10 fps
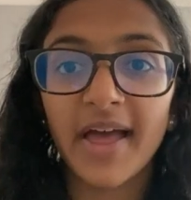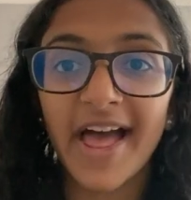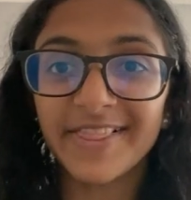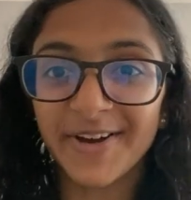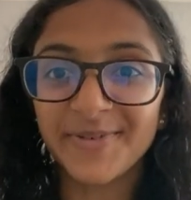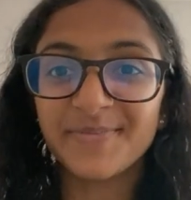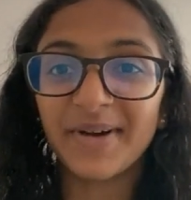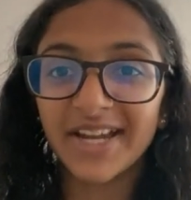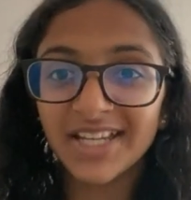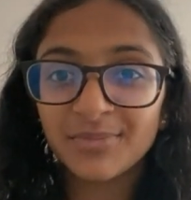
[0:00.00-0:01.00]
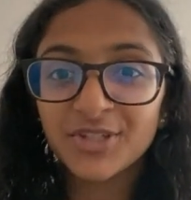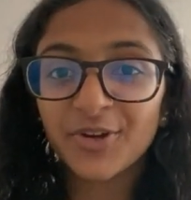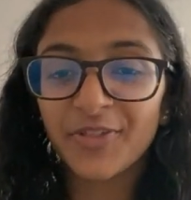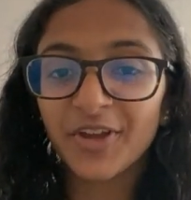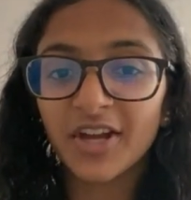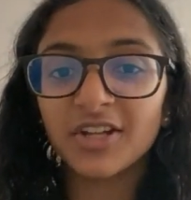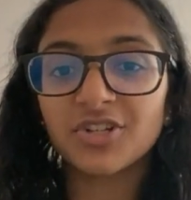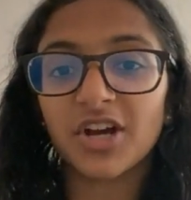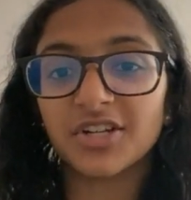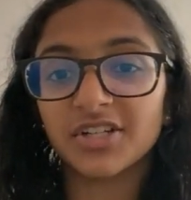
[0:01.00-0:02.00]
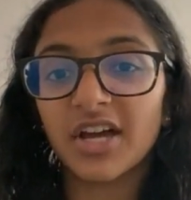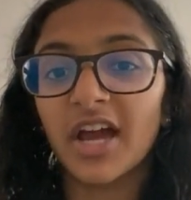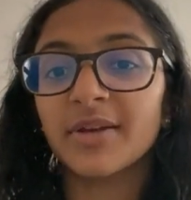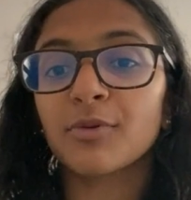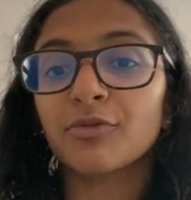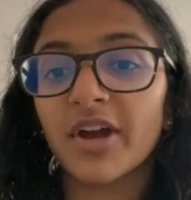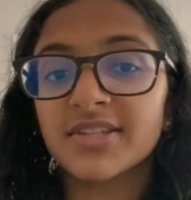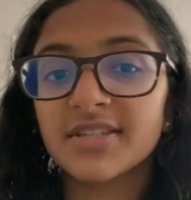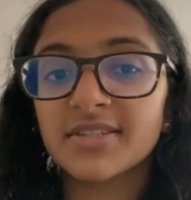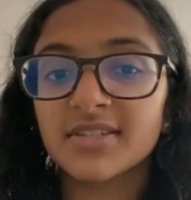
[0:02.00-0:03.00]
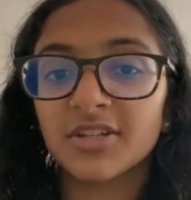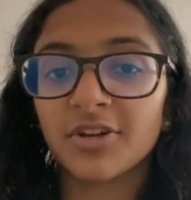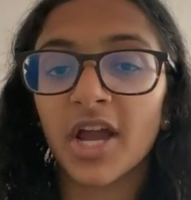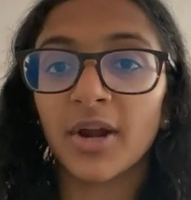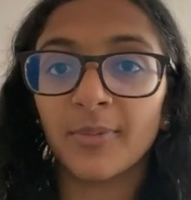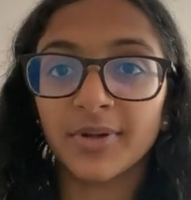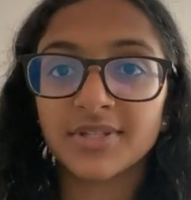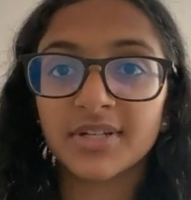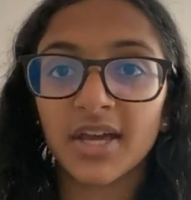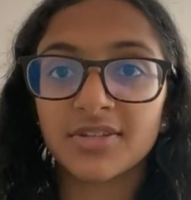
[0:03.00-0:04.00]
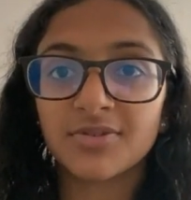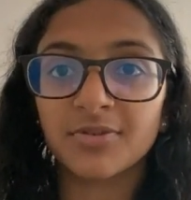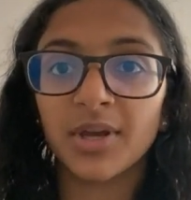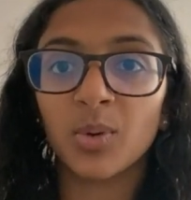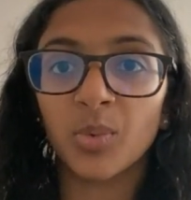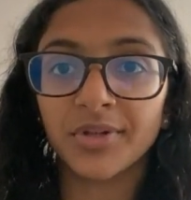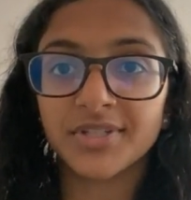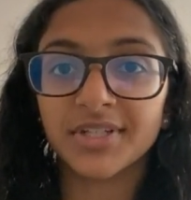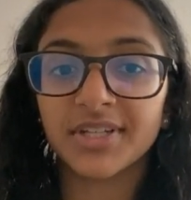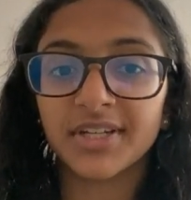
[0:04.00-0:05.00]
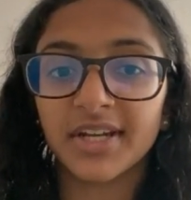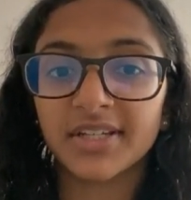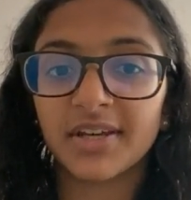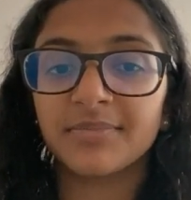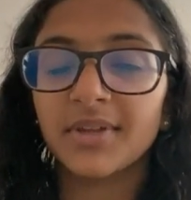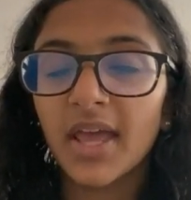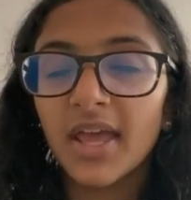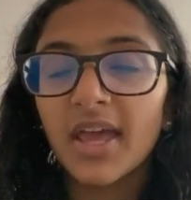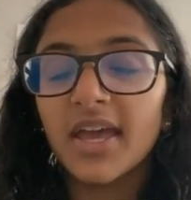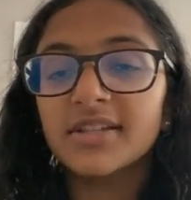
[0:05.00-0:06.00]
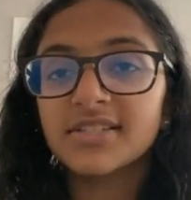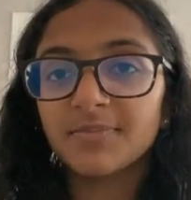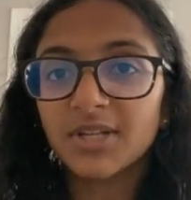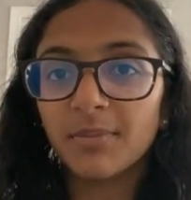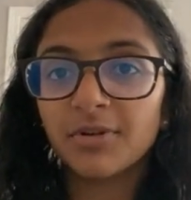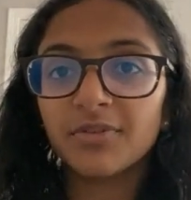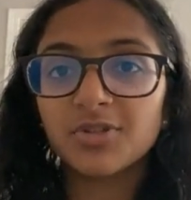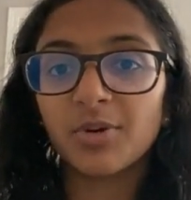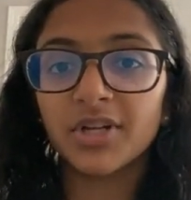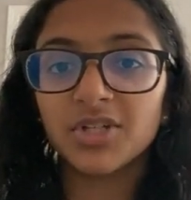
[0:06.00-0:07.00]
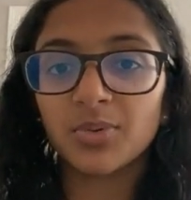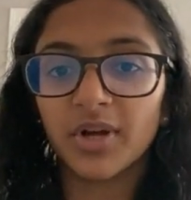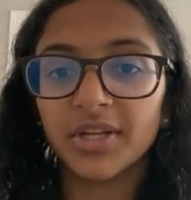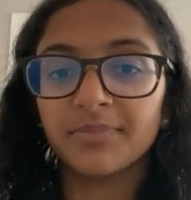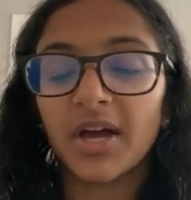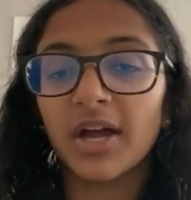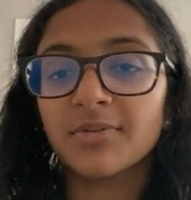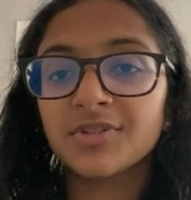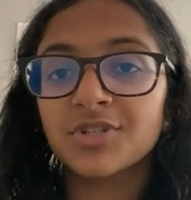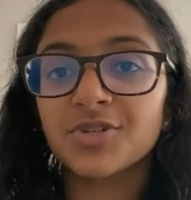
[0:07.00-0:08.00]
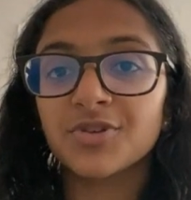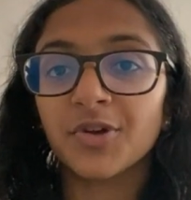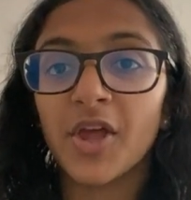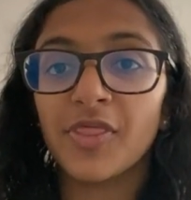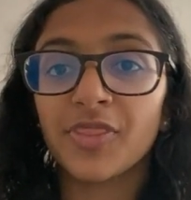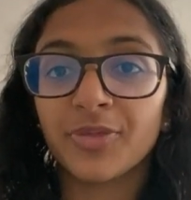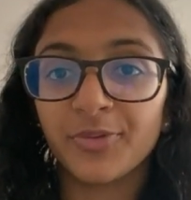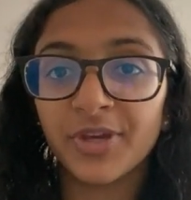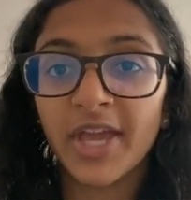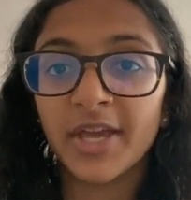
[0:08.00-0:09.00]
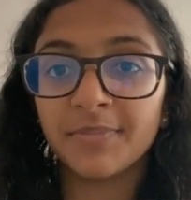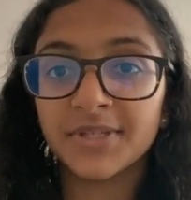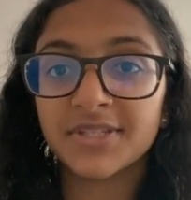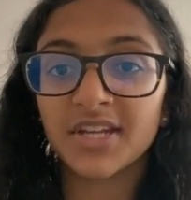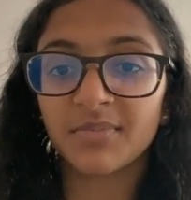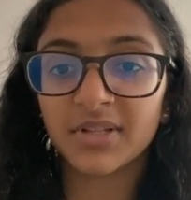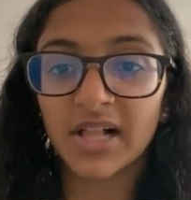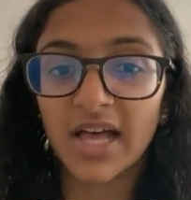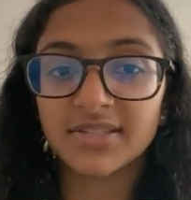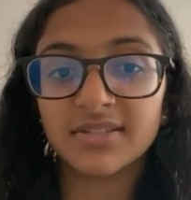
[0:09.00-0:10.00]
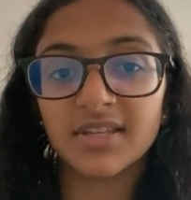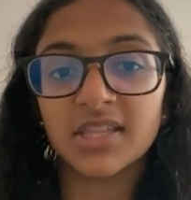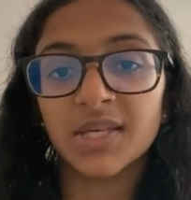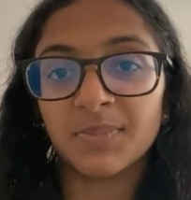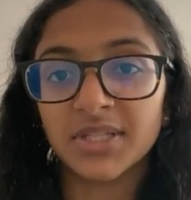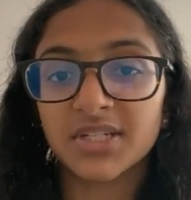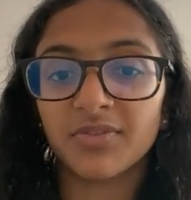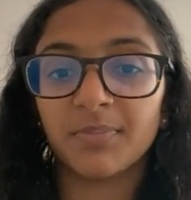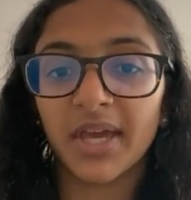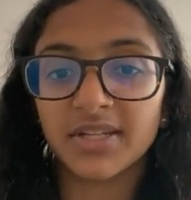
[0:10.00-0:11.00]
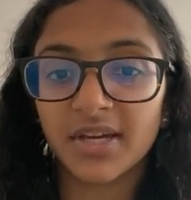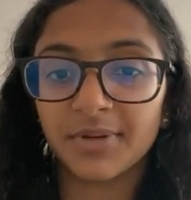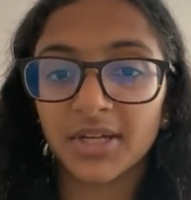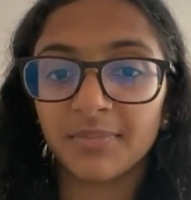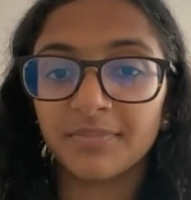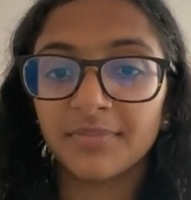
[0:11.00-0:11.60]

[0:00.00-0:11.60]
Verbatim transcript: Hello, my name is Krithika Natarajan. I am a rising senior at Wilton High School in Wilton, Connecticut. In September of 2020, I was a junior in three AP STEM classes in the midst of a pandemic.